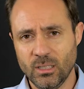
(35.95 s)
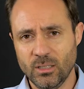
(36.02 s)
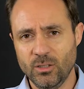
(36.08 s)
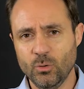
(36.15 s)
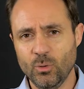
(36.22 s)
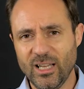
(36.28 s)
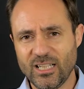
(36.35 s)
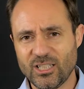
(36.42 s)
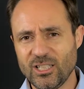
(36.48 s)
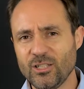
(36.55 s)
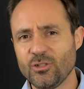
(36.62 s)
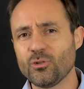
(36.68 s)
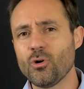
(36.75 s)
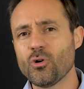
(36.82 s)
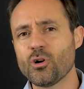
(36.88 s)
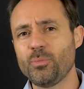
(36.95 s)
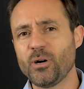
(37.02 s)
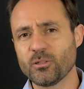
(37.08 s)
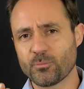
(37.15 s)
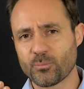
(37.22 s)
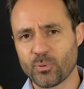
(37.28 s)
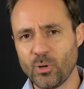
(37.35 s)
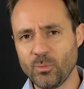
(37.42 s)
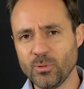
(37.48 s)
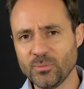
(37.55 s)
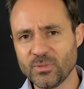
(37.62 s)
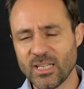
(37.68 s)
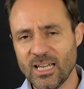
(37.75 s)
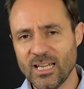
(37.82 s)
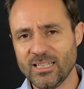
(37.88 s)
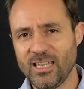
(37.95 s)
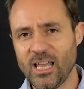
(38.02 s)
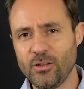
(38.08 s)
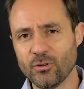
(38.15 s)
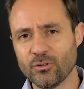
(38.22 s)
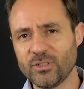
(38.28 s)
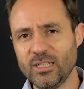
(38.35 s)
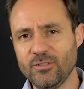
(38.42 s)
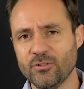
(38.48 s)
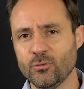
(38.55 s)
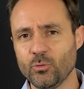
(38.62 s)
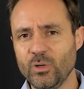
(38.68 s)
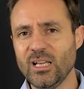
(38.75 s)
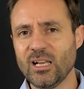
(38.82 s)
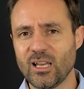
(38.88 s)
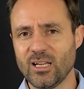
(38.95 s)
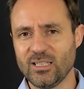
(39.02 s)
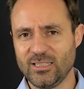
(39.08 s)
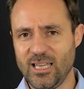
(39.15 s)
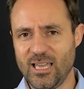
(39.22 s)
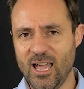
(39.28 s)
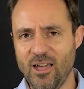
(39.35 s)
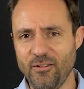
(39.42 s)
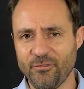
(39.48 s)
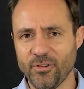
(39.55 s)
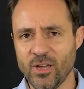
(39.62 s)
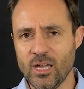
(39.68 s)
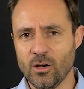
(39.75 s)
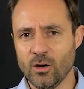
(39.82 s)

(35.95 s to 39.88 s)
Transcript: You will actually talk about problems they don't even realize they have.